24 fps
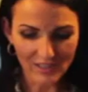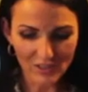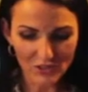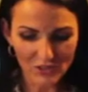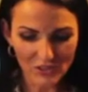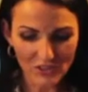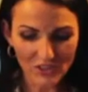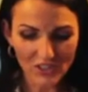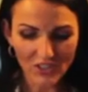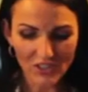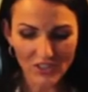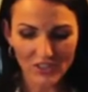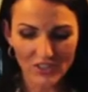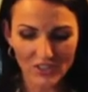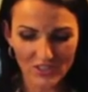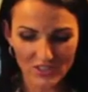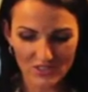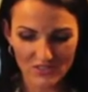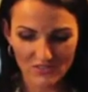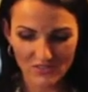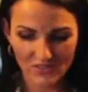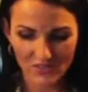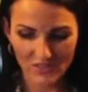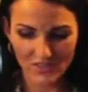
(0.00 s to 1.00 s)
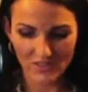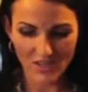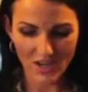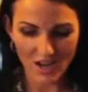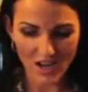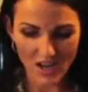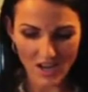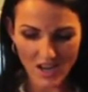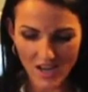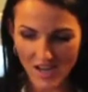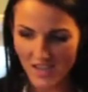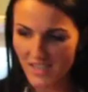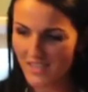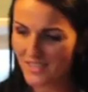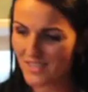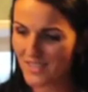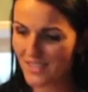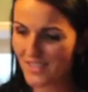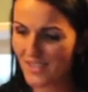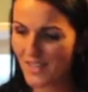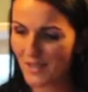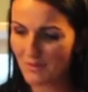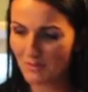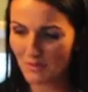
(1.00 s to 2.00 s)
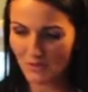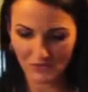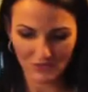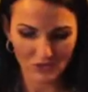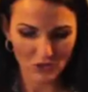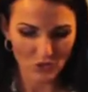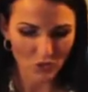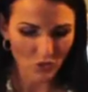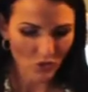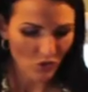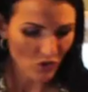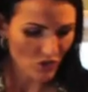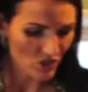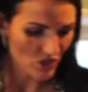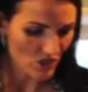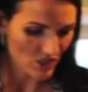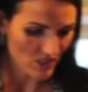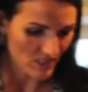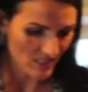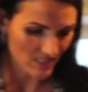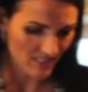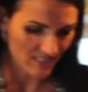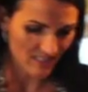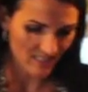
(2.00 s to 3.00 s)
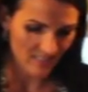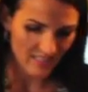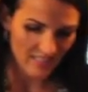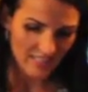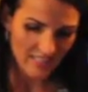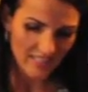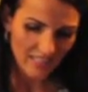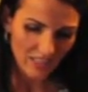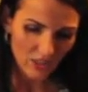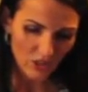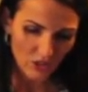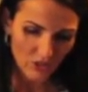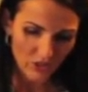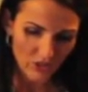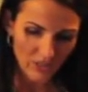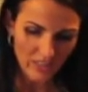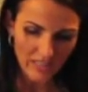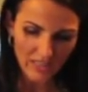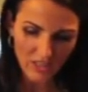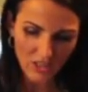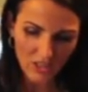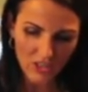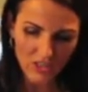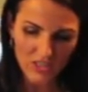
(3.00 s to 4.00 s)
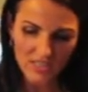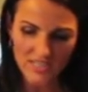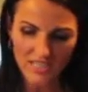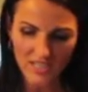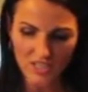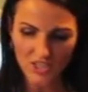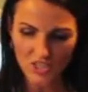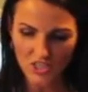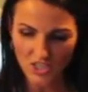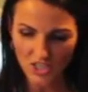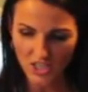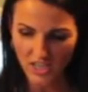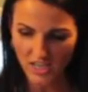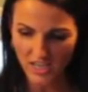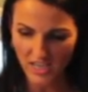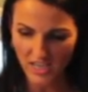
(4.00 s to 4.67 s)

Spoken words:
Look at those. They're a nice couple of gorgeous yellow Hello Sunshine